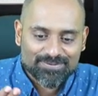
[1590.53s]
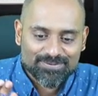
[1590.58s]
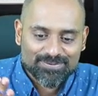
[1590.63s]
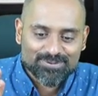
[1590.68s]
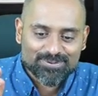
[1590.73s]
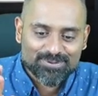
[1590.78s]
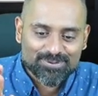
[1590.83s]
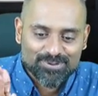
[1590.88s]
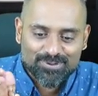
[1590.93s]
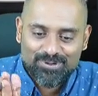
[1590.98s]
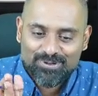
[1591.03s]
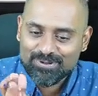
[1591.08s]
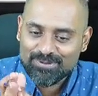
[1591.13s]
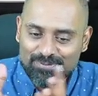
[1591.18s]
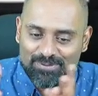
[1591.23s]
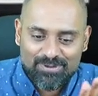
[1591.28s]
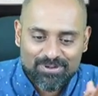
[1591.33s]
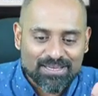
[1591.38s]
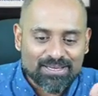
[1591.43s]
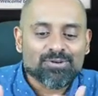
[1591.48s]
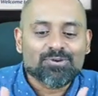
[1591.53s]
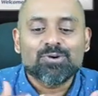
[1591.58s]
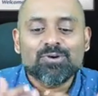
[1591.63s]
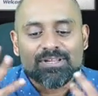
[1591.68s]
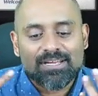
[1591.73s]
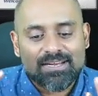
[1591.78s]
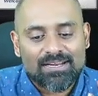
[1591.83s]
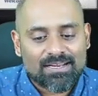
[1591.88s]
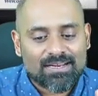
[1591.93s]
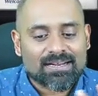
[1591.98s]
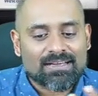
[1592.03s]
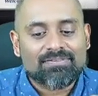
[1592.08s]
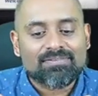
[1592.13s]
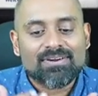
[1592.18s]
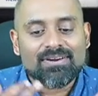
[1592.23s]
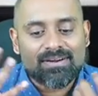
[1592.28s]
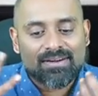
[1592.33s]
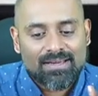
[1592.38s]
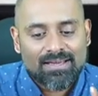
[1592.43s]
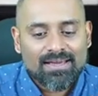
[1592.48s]
So all of you, I know that I
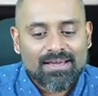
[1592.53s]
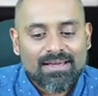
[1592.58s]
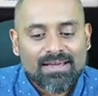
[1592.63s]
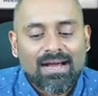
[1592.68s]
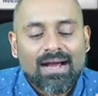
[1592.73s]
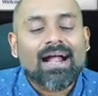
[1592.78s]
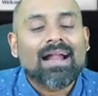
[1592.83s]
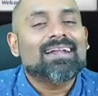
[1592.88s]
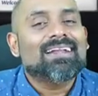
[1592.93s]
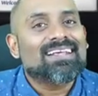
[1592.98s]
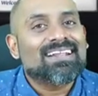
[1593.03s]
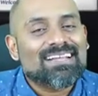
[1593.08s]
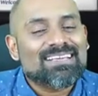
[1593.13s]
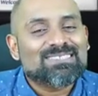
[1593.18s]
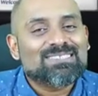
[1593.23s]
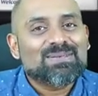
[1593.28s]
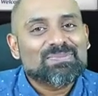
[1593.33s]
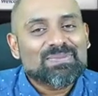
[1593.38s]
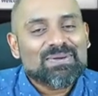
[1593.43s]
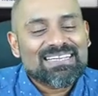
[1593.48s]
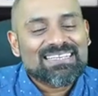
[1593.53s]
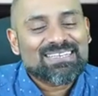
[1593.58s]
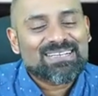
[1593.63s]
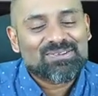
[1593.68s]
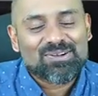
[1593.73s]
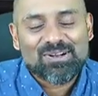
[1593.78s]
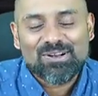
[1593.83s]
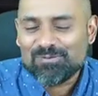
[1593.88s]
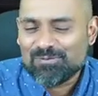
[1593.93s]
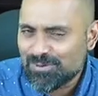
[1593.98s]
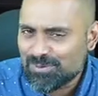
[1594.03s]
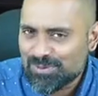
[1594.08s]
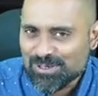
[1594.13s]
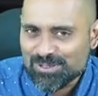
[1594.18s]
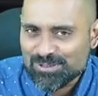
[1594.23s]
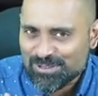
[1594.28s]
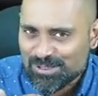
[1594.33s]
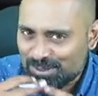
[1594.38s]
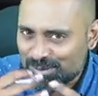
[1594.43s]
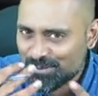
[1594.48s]
never underestimated all of you because I